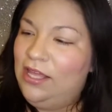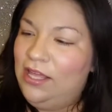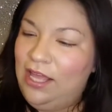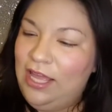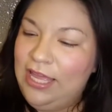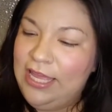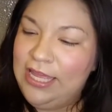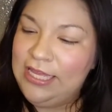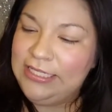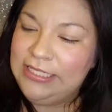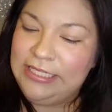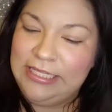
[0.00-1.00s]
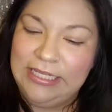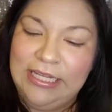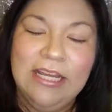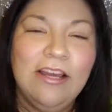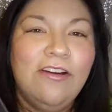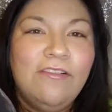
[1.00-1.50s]
is
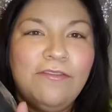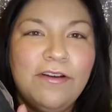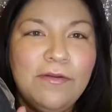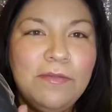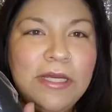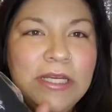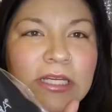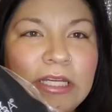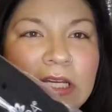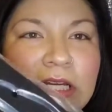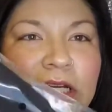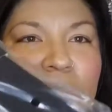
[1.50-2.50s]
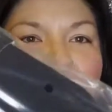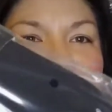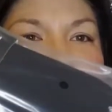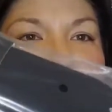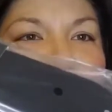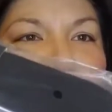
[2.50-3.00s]
from
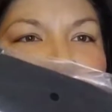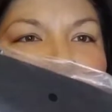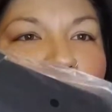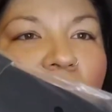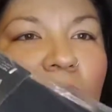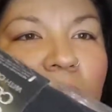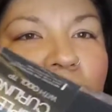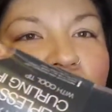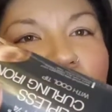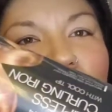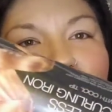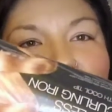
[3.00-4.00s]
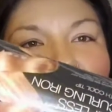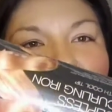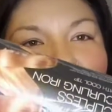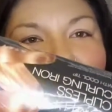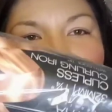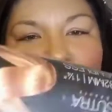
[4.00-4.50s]
Sutra,
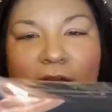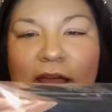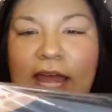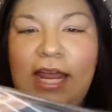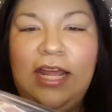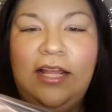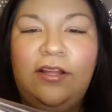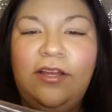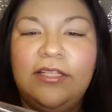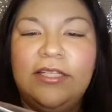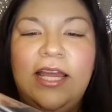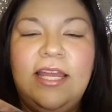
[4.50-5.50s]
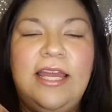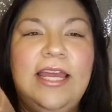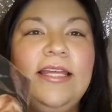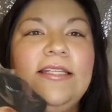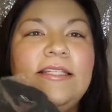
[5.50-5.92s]
and it looks like it's